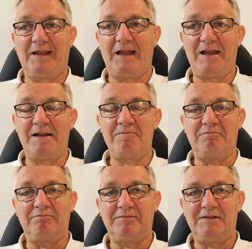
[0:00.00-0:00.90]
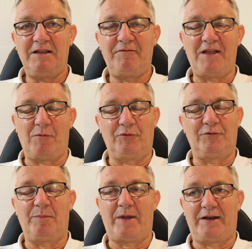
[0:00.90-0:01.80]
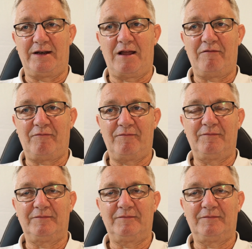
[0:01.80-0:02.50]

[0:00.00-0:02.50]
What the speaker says: And if that wasn't bad enough,